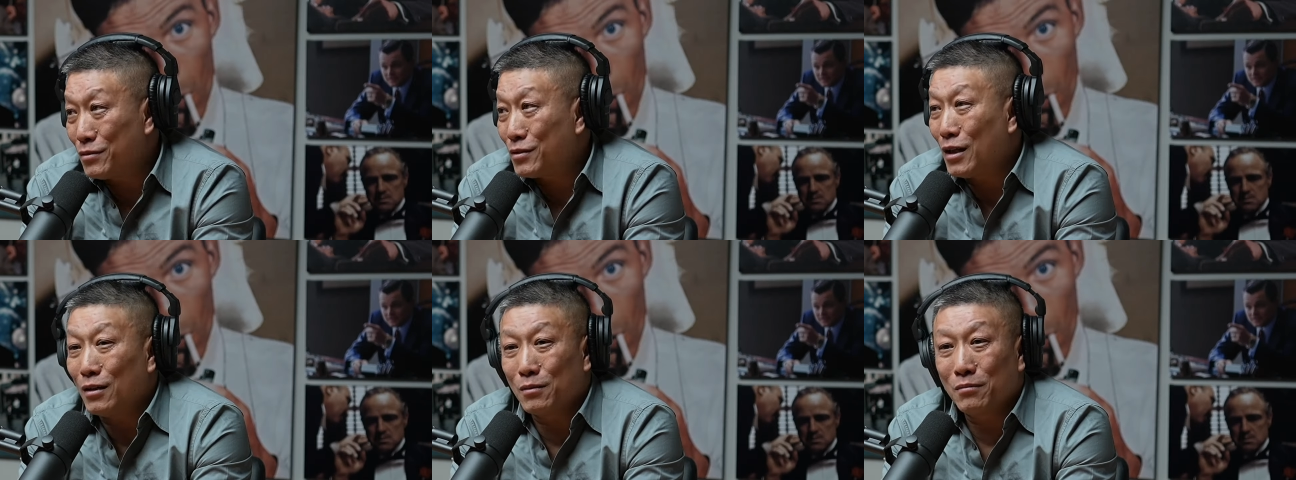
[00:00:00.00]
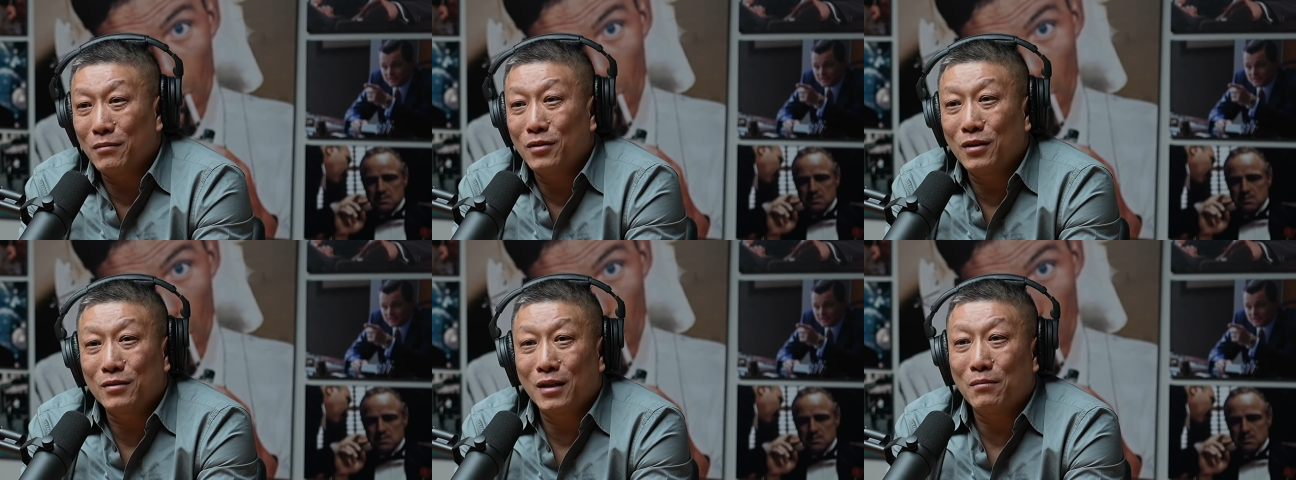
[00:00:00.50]
Speaker 1: I was
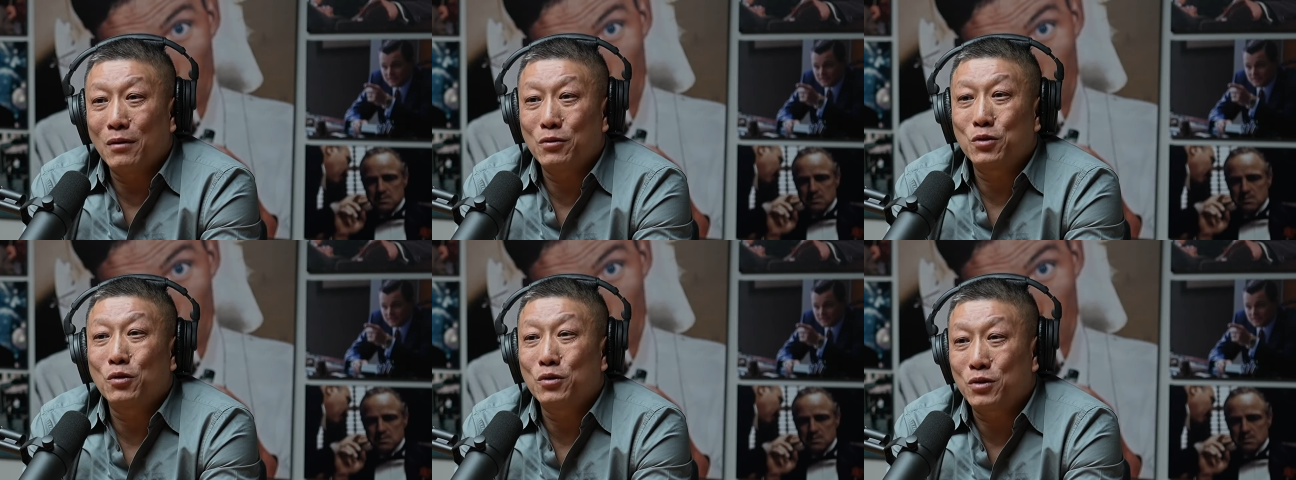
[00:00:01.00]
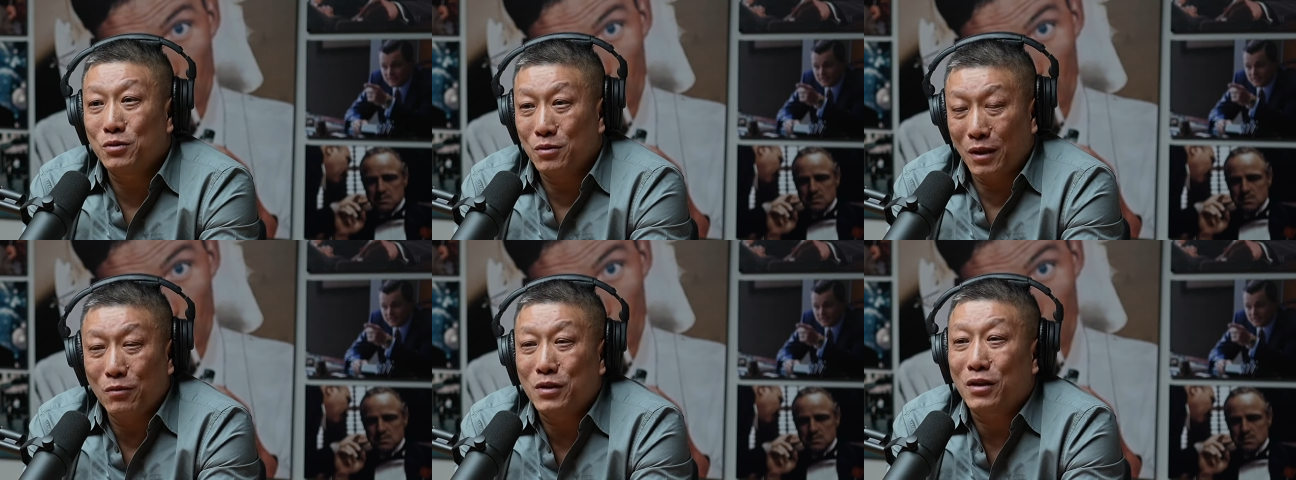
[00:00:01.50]
telling them I was going to.
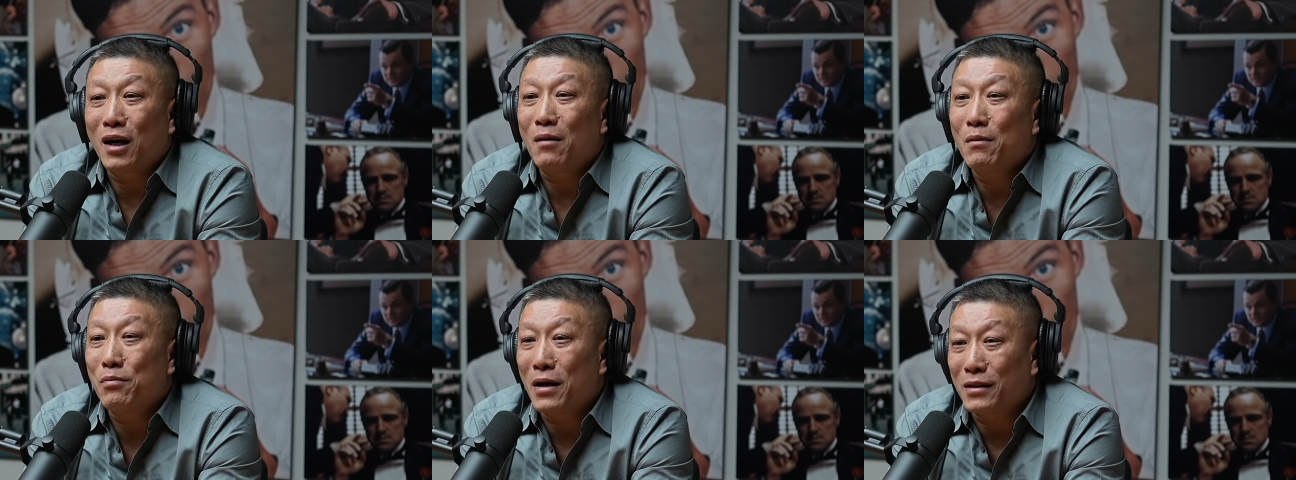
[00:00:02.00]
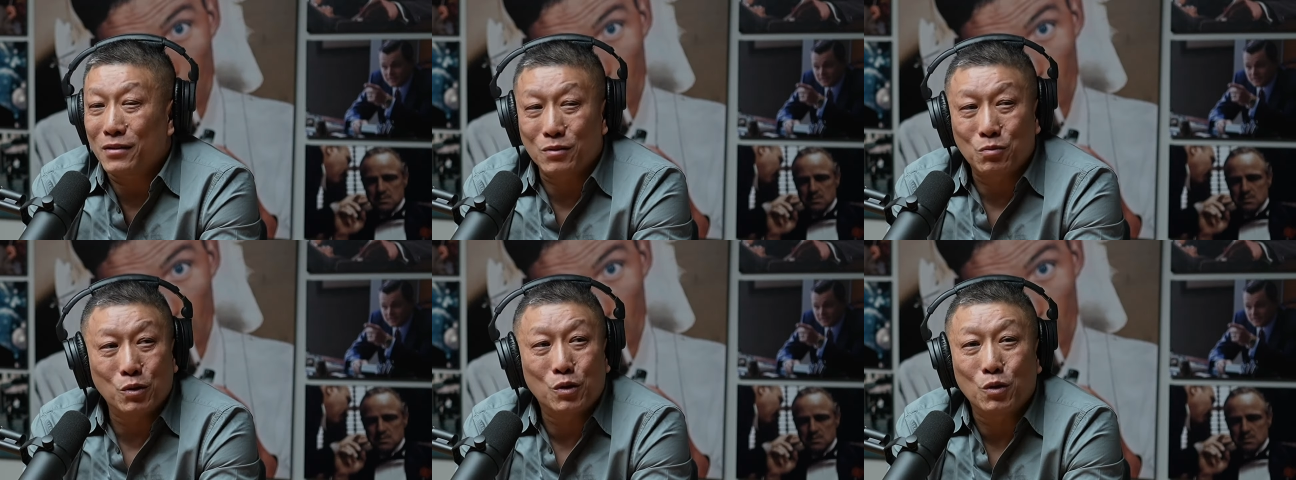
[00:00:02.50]
It was a common
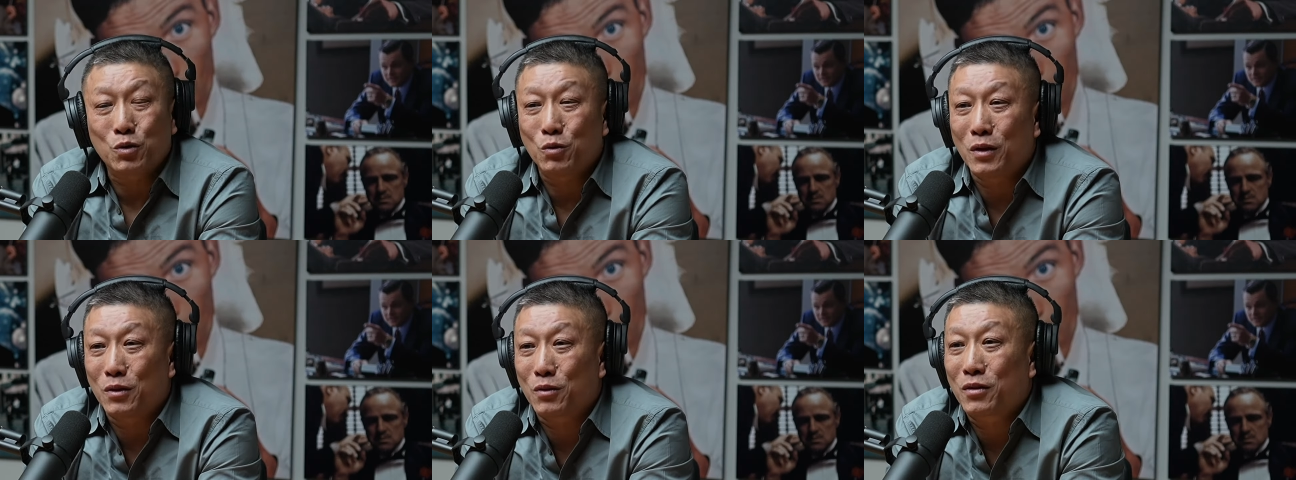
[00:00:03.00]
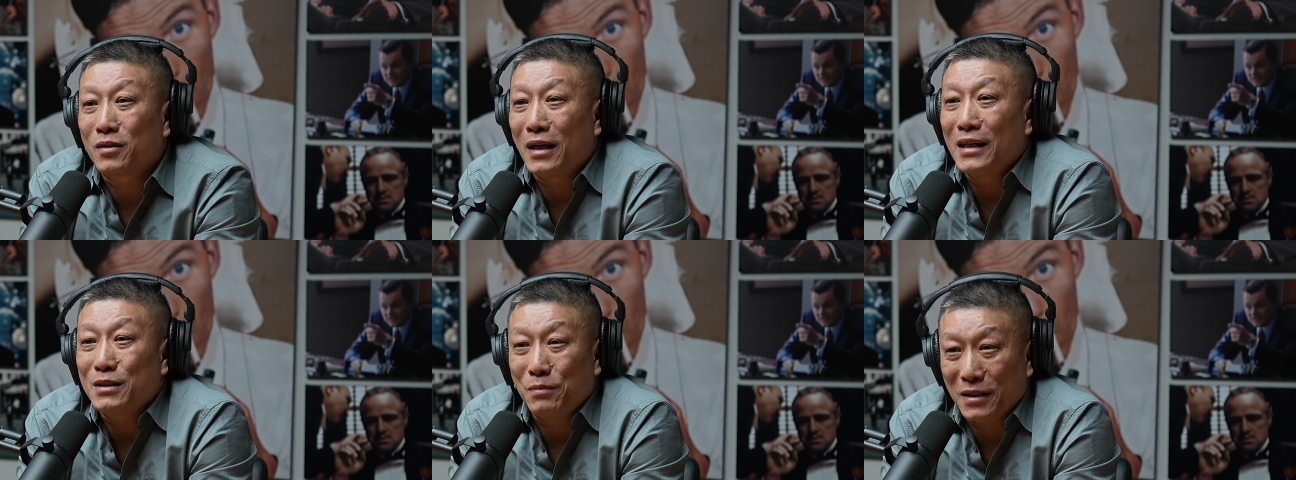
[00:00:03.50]
practice. We'd go to other
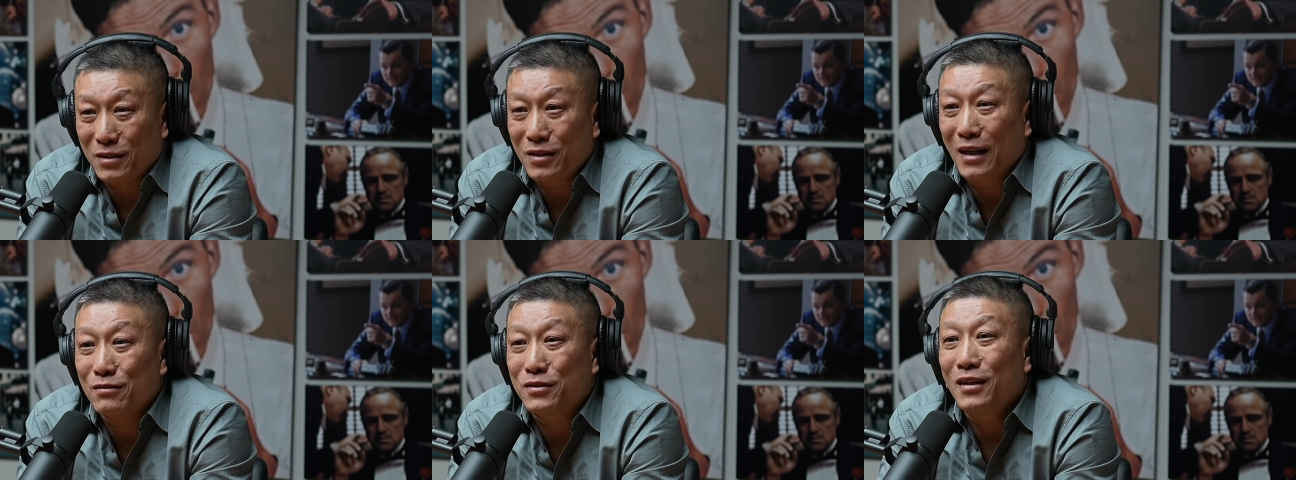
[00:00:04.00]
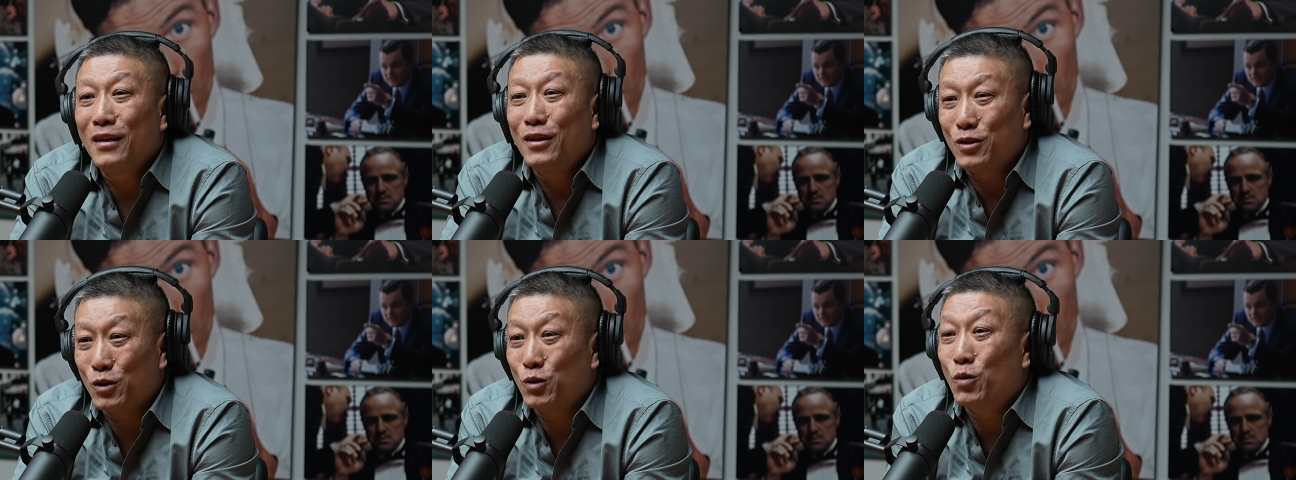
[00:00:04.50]
classmates' house
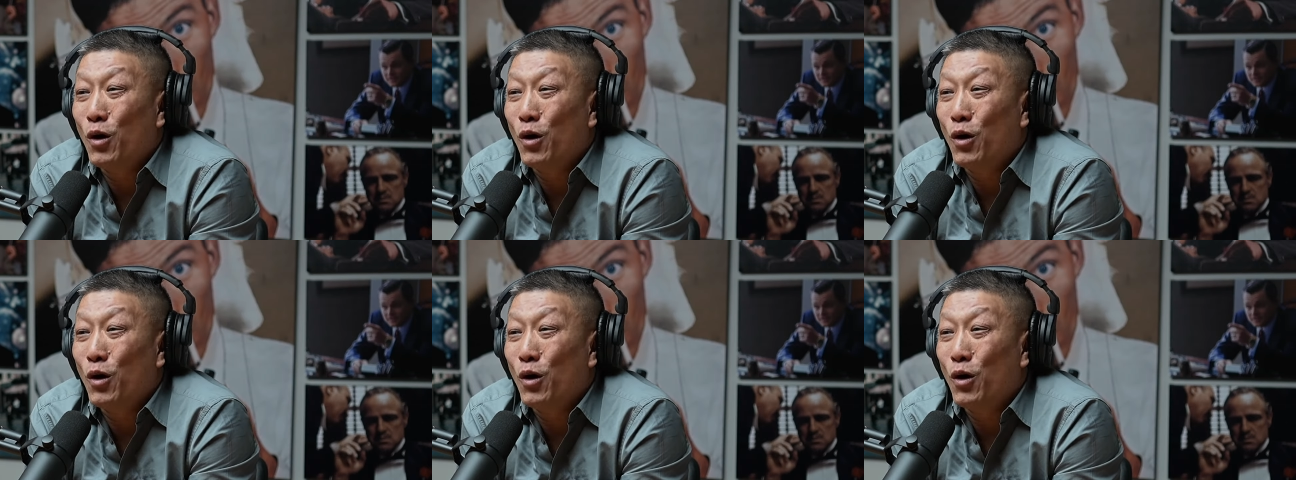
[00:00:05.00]
to do